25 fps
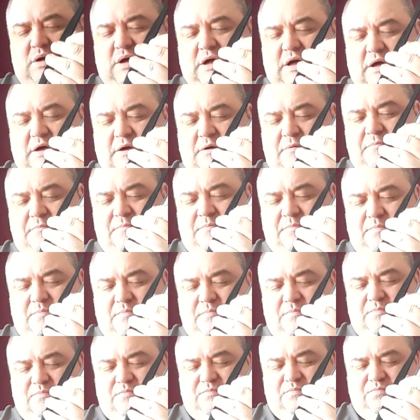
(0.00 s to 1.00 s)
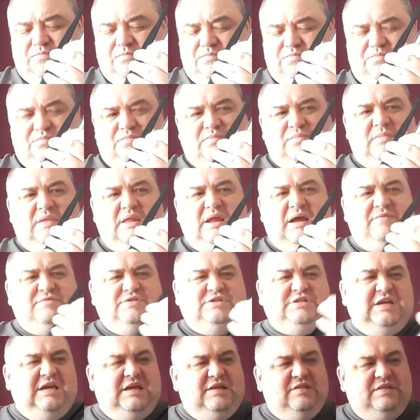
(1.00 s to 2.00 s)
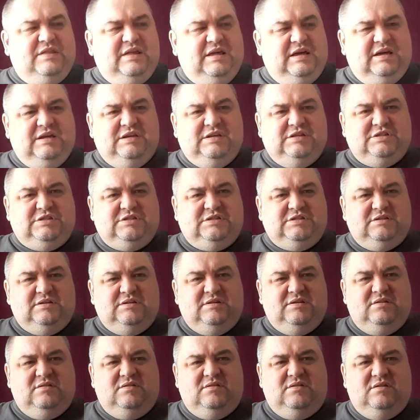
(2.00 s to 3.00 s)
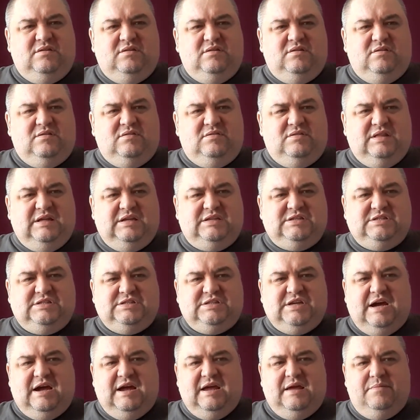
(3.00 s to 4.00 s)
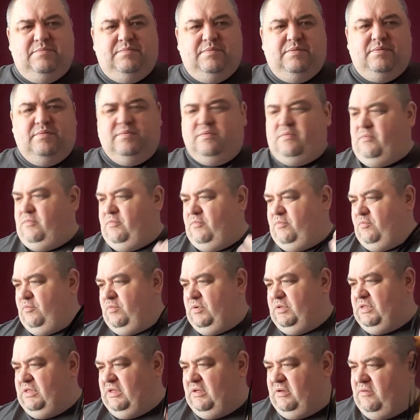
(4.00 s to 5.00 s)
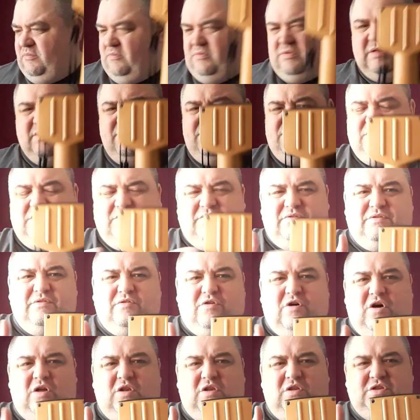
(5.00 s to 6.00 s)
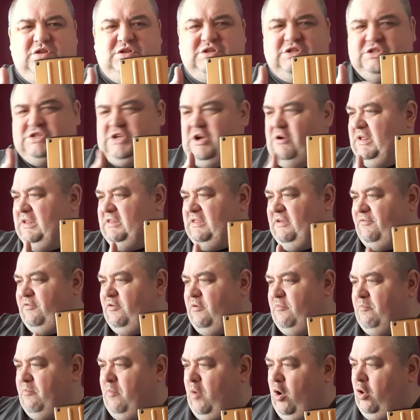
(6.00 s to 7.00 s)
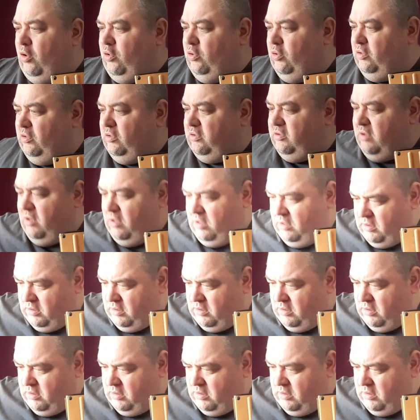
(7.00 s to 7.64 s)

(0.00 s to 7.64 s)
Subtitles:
I've seen this type with they've got a totally different mold.